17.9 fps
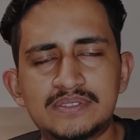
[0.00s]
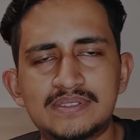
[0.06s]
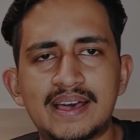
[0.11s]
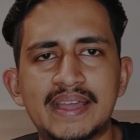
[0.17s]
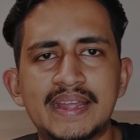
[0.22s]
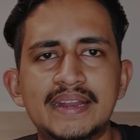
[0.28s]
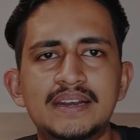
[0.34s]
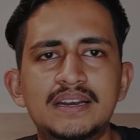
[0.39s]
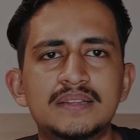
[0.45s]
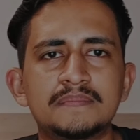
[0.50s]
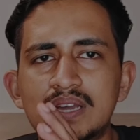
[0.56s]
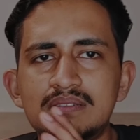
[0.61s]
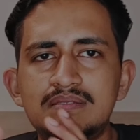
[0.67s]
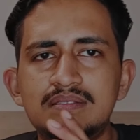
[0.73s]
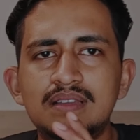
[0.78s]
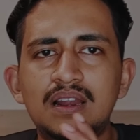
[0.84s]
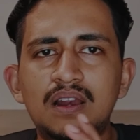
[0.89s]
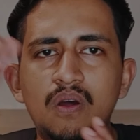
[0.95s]
side, you can
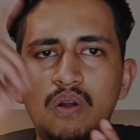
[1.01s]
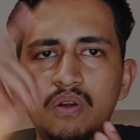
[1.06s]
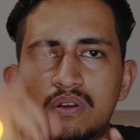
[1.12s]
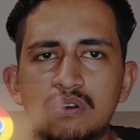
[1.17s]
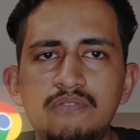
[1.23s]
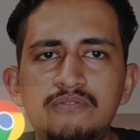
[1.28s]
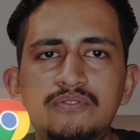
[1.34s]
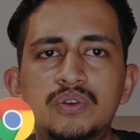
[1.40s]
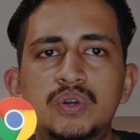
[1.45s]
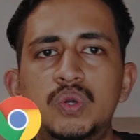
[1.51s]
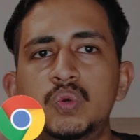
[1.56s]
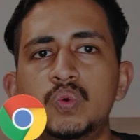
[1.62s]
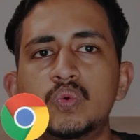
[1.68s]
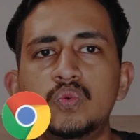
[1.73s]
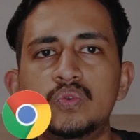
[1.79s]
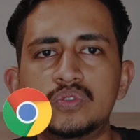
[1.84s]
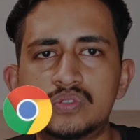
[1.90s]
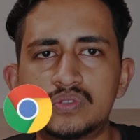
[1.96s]
see a lot of
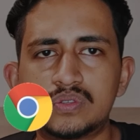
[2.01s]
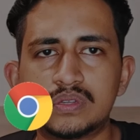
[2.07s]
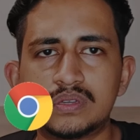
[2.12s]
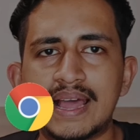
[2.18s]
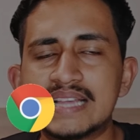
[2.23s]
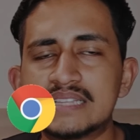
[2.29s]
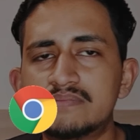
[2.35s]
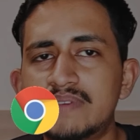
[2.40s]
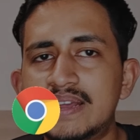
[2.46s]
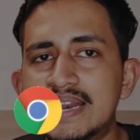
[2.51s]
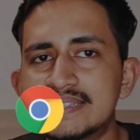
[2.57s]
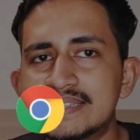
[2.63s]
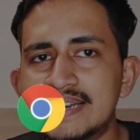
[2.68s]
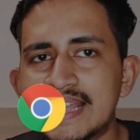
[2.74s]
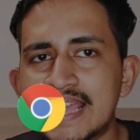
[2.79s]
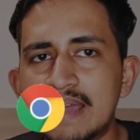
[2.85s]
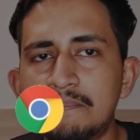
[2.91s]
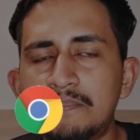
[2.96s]
tools as well as
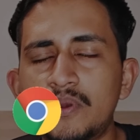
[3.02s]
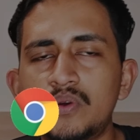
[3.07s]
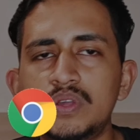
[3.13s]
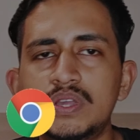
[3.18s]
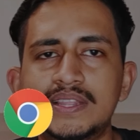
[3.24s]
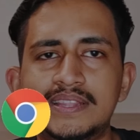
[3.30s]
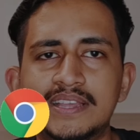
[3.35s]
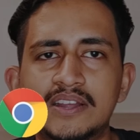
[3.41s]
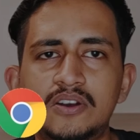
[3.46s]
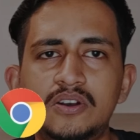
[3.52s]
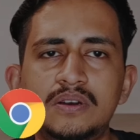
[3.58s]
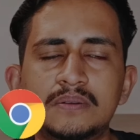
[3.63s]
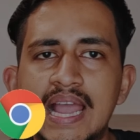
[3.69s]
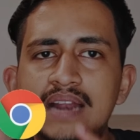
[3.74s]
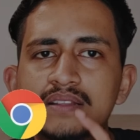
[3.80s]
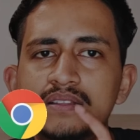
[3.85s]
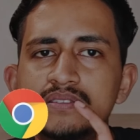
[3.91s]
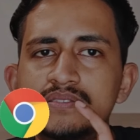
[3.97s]
an employee there.
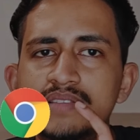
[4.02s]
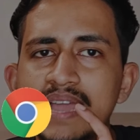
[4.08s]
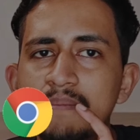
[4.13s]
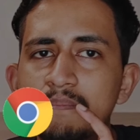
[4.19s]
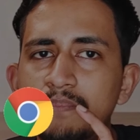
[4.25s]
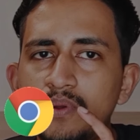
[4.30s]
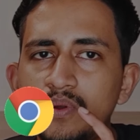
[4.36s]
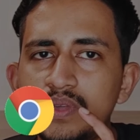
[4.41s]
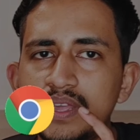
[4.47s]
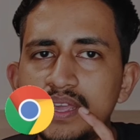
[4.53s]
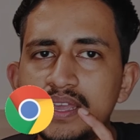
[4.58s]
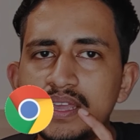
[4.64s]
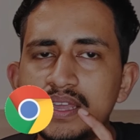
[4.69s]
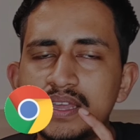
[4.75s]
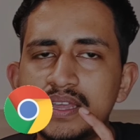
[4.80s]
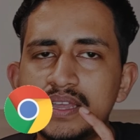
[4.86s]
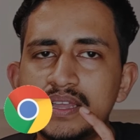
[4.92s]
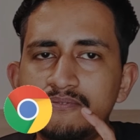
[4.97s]
And this
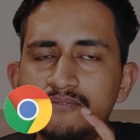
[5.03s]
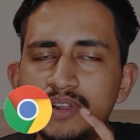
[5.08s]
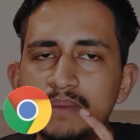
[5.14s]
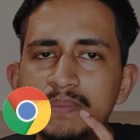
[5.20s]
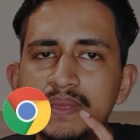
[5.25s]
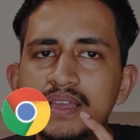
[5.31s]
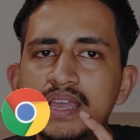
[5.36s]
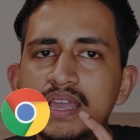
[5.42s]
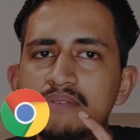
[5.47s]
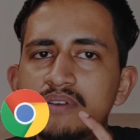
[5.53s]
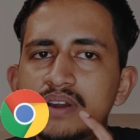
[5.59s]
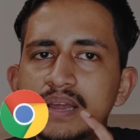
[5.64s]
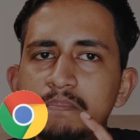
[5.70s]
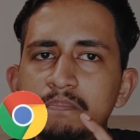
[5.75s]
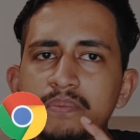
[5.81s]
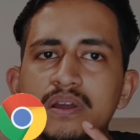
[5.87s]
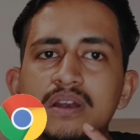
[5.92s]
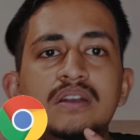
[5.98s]
employee will be given
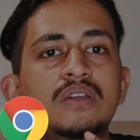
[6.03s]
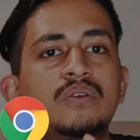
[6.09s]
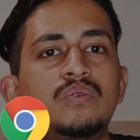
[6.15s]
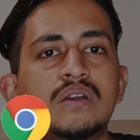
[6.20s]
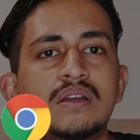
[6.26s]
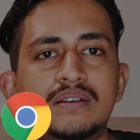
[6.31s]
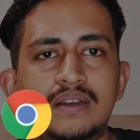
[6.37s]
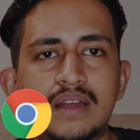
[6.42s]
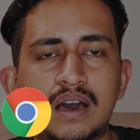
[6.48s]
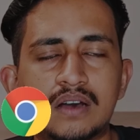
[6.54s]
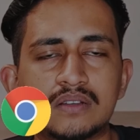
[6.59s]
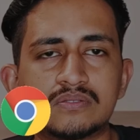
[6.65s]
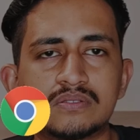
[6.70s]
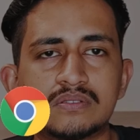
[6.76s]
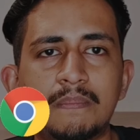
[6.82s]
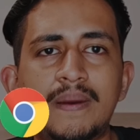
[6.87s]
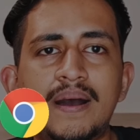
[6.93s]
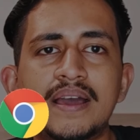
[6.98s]
a particular
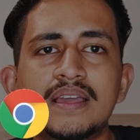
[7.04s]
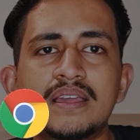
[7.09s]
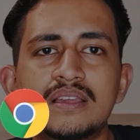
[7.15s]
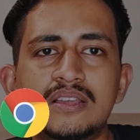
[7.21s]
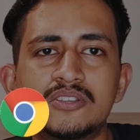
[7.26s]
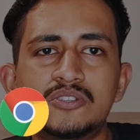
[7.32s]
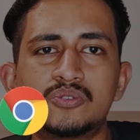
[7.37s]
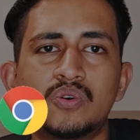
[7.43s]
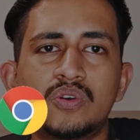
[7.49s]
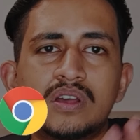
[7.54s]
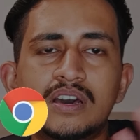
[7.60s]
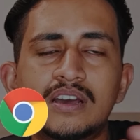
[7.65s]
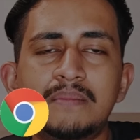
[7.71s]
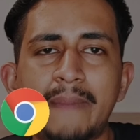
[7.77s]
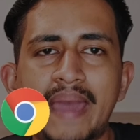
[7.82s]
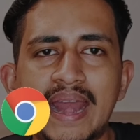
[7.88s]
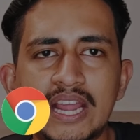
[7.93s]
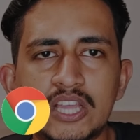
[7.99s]
task by his or
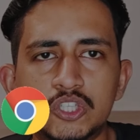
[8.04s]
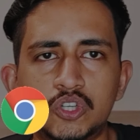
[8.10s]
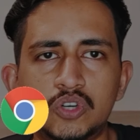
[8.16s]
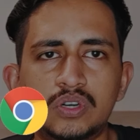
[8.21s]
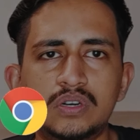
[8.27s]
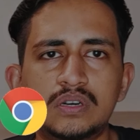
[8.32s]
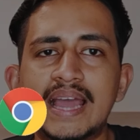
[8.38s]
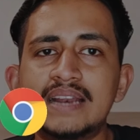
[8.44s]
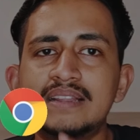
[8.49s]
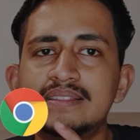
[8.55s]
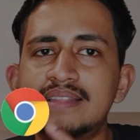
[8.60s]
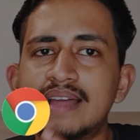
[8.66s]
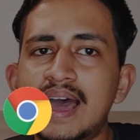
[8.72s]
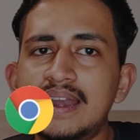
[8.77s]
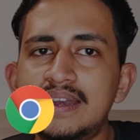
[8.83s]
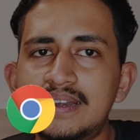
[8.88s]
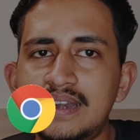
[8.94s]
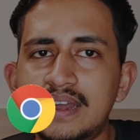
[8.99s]
her manager, and
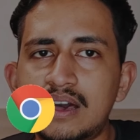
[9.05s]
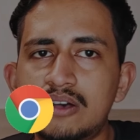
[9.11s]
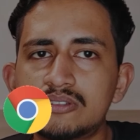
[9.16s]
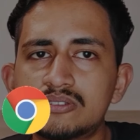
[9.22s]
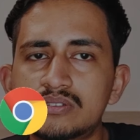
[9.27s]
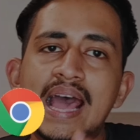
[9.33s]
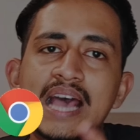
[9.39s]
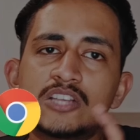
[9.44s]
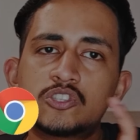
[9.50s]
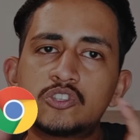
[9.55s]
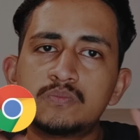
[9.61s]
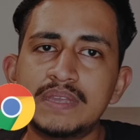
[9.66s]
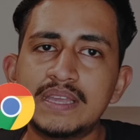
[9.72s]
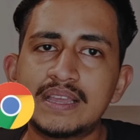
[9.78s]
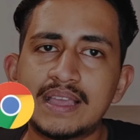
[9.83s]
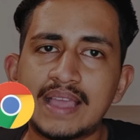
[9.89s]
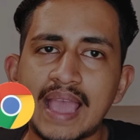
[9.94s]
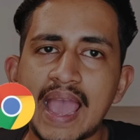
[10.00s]
that task has to
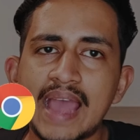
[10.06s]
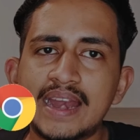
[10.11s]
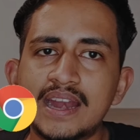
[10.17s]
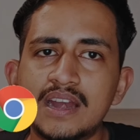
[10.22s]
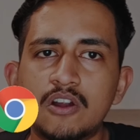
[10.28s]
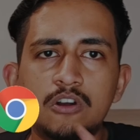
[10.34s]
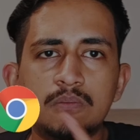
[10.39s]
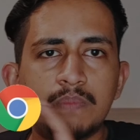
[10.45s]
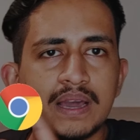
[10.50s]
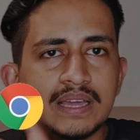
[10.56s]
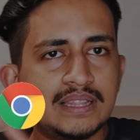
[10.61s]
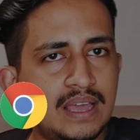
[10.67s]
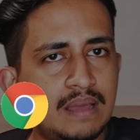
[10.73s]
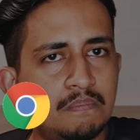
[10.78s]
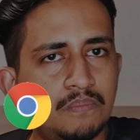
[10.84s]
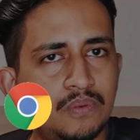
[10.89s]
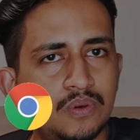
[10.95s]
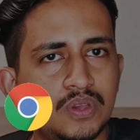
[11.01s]
be carried out by the
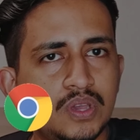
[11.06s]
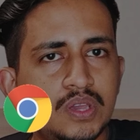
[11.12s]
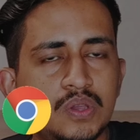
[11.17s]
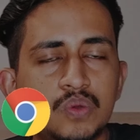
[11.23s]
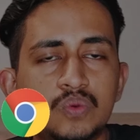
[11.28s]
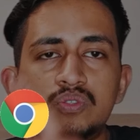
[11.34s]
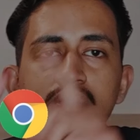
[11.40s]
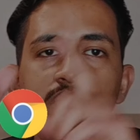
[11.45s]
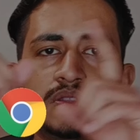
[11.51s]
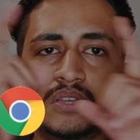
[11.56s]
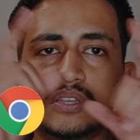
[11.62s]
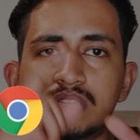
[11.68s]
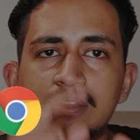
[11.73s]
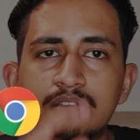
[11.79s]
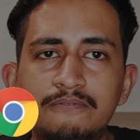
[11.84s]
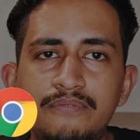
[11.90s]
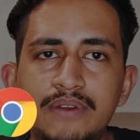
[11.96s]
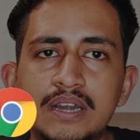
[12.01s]
employee using these
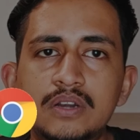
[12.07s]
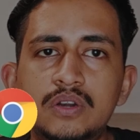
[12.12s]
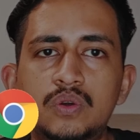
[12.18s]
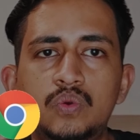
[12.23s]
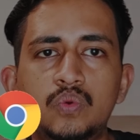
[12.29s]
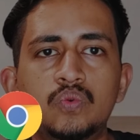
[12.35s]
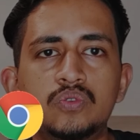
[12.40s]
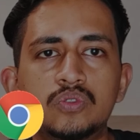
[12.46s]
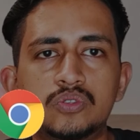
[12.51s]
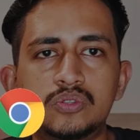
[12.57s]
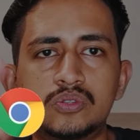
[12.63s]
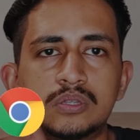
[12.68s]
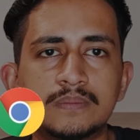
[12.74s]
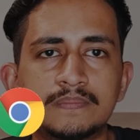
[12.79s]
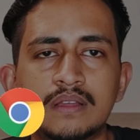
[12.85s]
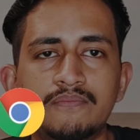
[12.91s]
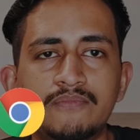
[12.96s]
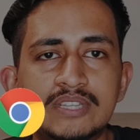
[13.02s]
different
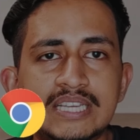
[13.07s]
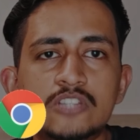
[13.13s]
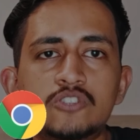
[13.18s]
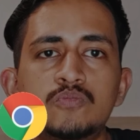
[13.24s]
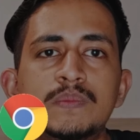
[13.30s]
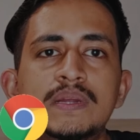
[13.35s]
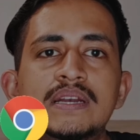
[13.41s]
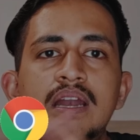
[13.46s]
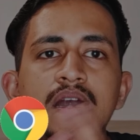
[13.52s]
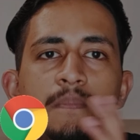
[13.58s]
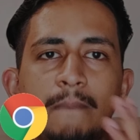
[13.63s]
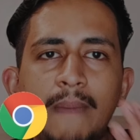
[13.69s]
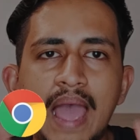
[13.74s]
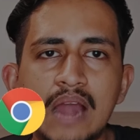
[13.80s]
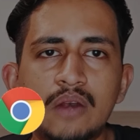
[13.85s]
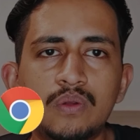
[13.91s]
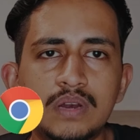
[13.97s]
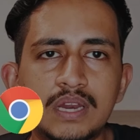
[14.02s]
tools, which has to be done
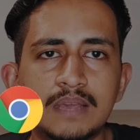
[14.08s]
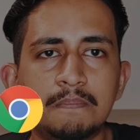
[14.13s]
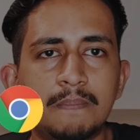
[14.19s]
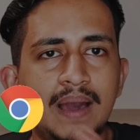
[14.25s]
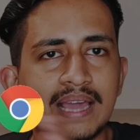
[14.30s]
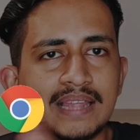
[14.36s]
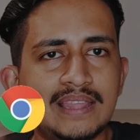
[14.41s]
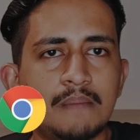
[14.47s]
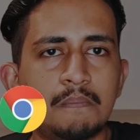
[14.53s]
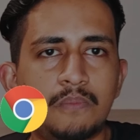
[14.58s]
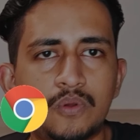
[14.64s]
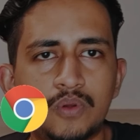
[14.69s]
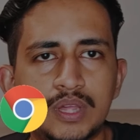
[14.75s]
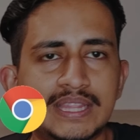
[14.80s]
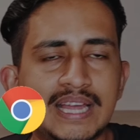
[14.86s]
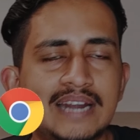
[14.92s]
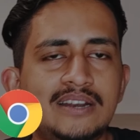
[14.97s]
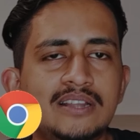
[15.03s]
manually by the
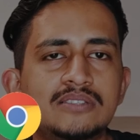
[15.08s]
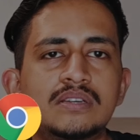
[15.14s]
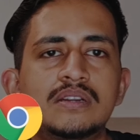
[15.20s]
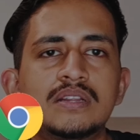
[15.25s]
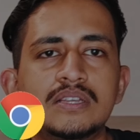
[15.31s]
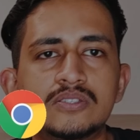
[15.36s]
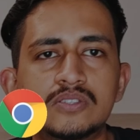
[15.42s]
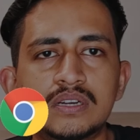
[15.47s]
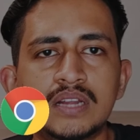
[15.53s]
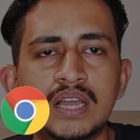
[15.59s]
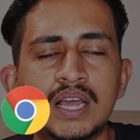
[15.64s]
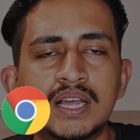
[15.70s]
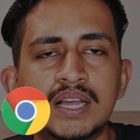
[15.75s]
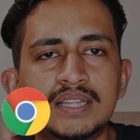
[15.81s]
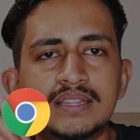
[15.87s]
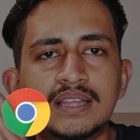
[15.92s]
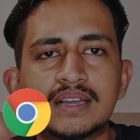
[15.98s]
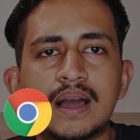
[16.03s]
employee. That is the reason
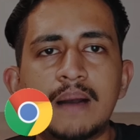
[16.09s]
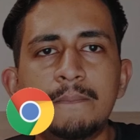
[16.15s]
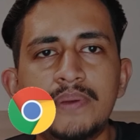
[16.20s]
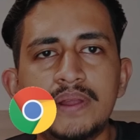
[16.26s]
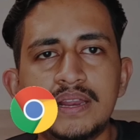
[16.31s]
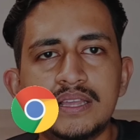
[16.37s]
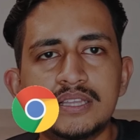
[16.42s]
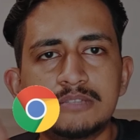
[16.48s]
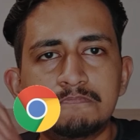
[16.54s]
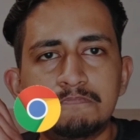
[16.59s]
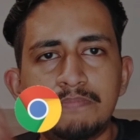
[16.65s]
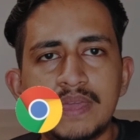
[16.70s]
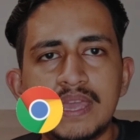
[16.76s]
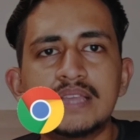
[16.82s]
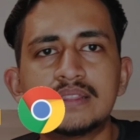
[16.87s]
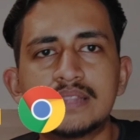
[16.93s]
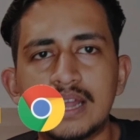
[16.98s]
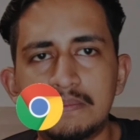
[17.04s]
the company is
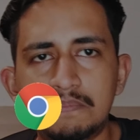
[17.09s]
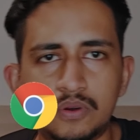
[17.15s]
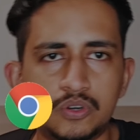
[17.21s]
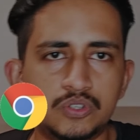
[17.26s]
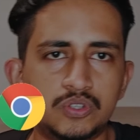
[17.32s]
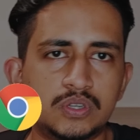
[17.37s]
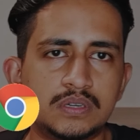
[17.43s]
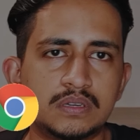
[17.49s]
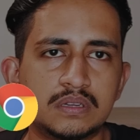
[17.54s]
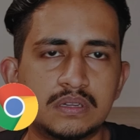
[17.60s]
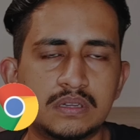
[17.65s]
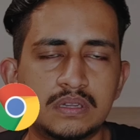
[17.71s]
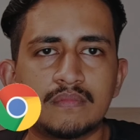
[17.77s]
paying that person.